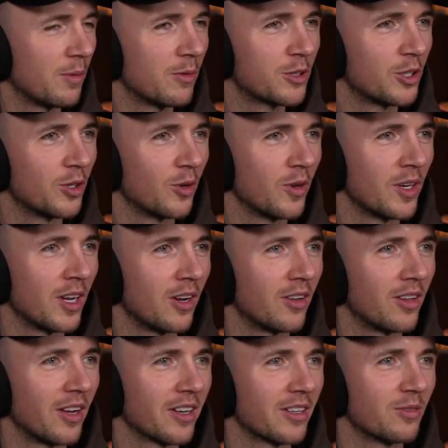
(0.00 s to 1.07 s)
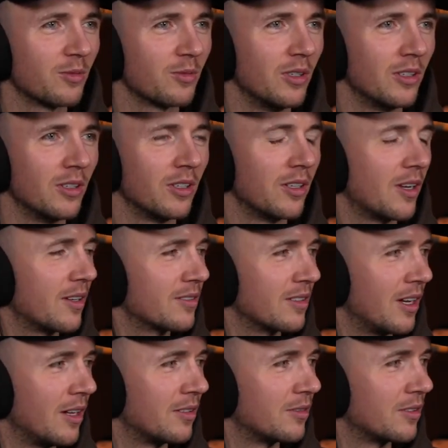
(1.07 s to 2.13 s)
should do it now. Like, well,
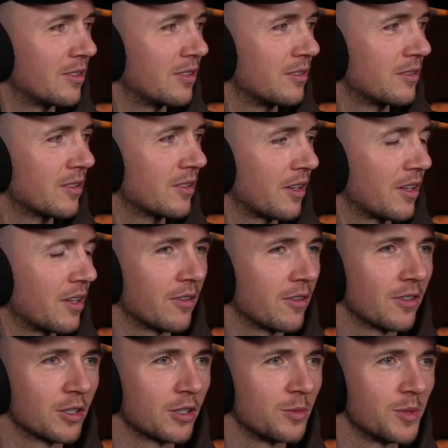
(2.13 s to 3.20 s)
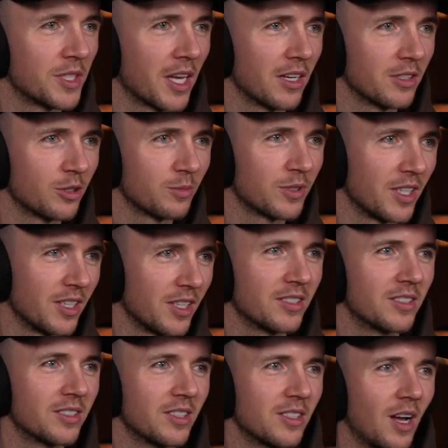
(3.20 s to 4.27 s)
I think I've got some scales
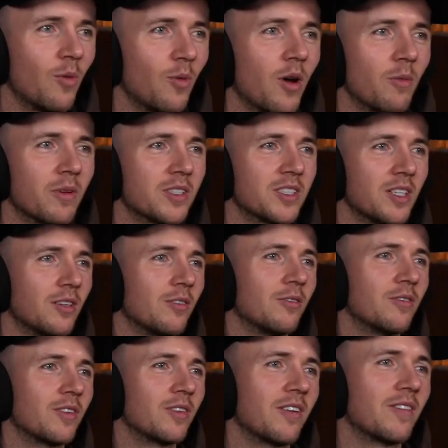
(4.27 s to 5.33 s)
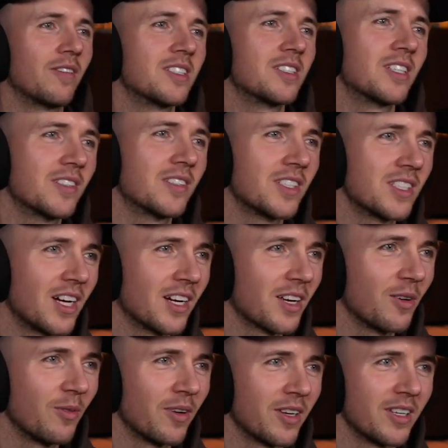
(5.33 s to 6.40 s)
upstairs. I'll weigh myself, give ourselves a target
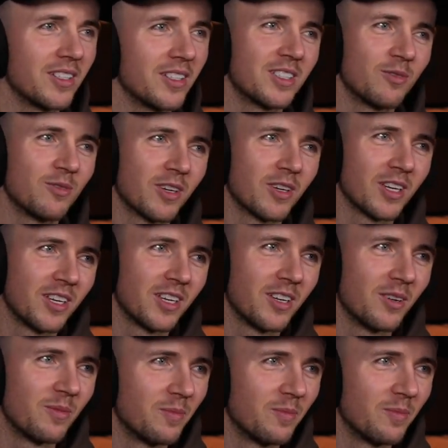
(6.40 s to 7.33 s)
weight, and see if we can hit them.